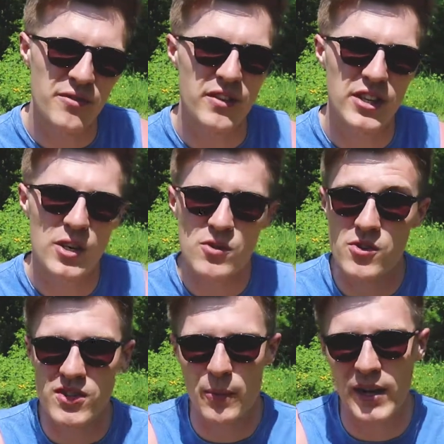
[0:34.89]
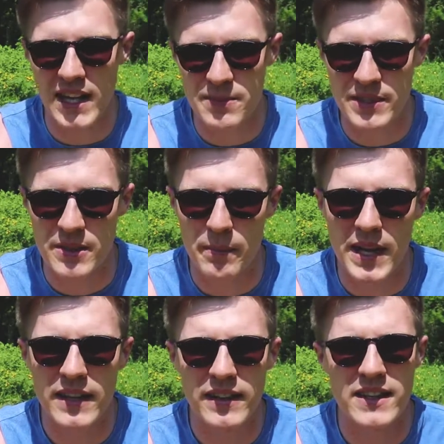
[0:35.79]
video, so someone asked me to
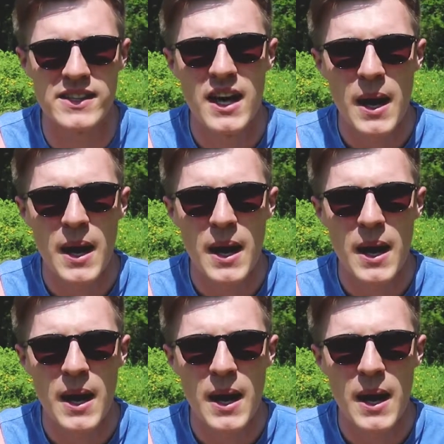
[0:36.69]
make this,